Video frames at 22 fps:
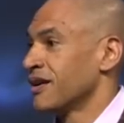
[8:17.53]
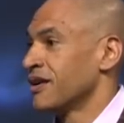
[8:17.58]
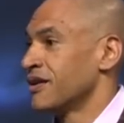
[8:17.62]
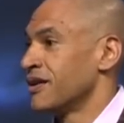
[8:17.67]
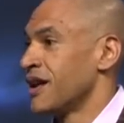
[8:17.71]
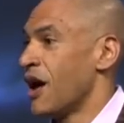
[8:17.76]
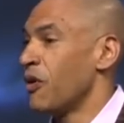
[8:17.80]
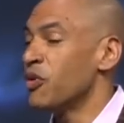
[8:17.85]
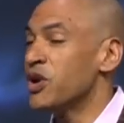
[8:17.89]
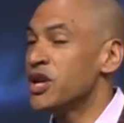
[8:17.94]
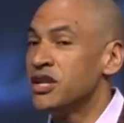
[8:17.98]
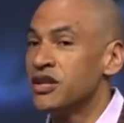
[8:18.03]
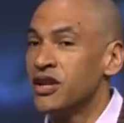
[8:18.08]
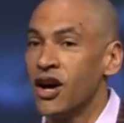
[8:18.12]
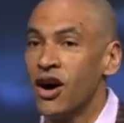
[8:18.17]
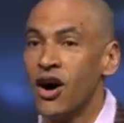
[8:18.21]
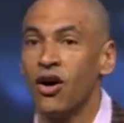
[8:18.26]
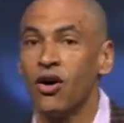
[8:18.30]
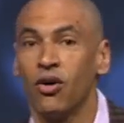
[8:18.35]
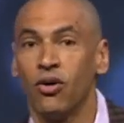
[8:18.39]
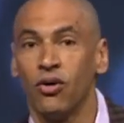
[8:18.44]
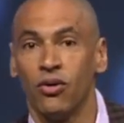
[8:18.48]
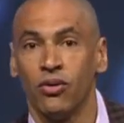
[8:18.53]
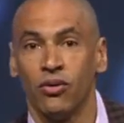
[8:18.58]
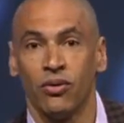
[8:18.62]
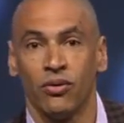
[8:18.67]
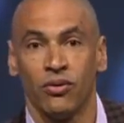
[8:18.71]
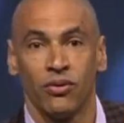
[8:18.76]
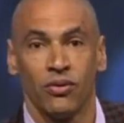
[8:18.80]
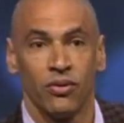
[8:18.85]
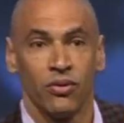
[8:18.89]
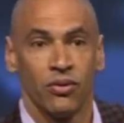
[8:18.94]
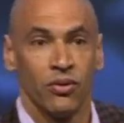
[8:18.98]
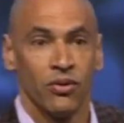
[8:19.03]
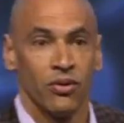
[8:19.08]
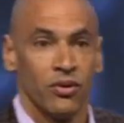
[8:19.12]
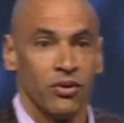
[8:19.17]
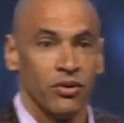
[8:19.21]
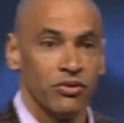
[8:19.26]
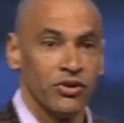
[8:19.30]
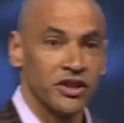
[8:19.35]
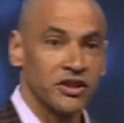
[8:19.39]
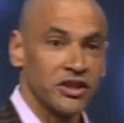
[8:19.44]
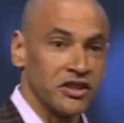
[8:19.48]
Now, we know
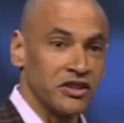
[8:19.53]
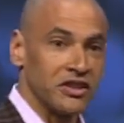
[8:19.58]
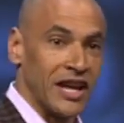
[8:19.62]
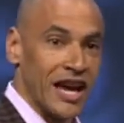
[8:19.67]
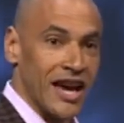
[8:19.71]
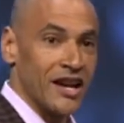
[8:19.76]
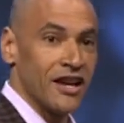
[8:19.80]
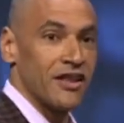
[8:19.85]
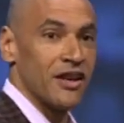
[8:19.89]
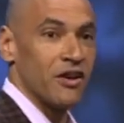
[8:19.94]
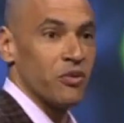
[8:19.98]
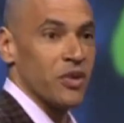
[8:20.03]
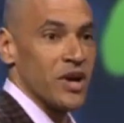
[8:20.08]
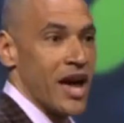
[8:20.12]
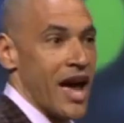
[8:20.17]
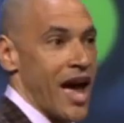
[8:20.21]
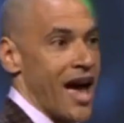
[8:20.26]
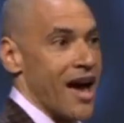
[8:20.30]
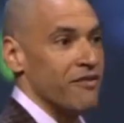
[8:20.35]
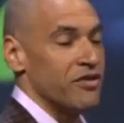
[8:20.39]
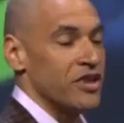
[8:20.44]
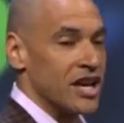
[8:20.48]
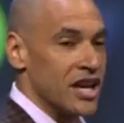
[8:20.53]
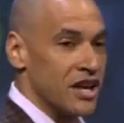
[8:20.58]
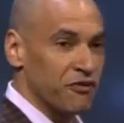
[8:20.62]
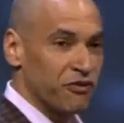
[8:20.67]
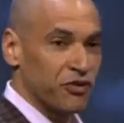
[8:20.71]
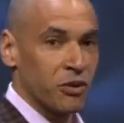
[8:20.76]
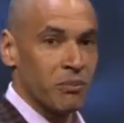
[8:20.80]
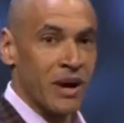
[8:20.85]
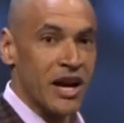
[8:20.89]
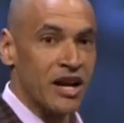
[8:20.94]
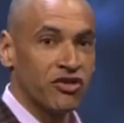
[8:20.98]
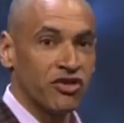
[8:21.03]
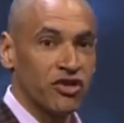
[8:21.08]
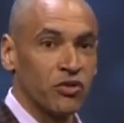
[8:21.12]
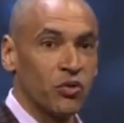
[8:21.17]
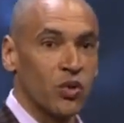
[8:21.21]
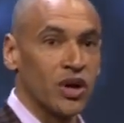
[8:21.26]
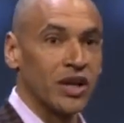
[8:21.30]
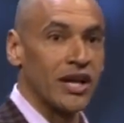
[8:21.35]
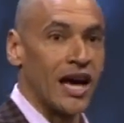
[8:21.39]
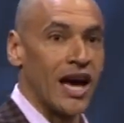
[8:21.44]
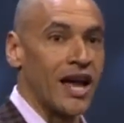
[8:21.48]
that the data that we have, the information
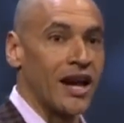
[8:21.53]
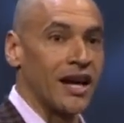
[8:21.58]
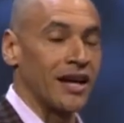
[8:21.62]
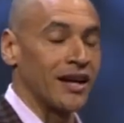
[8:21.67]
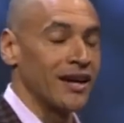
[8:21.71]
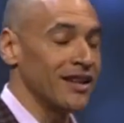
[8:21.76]
we're getting,